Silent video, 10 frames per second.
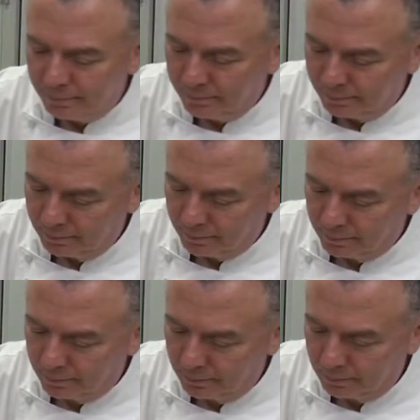
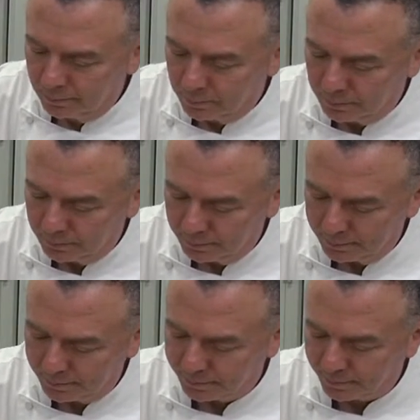
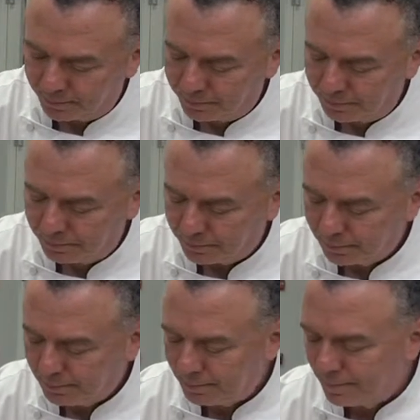
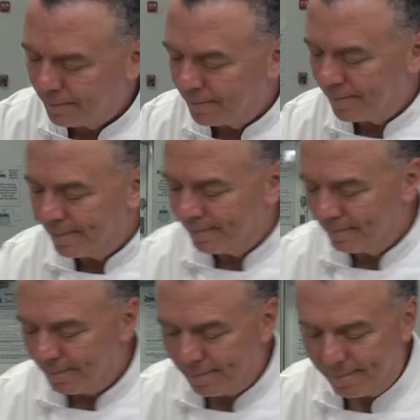
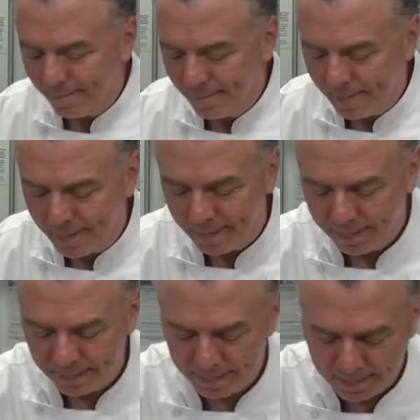
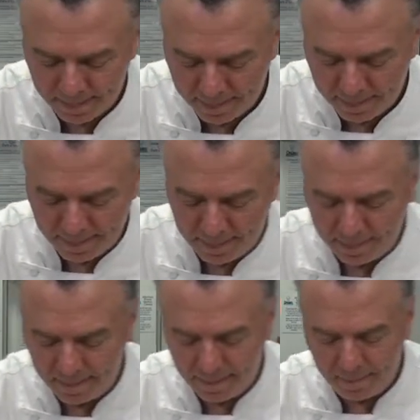
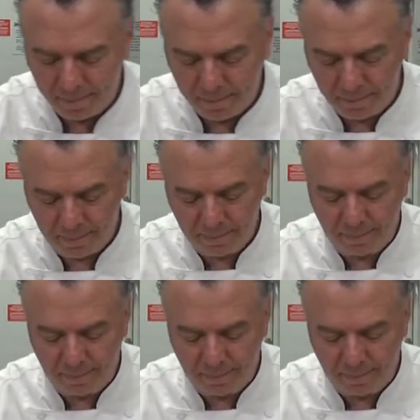Nobody speaks.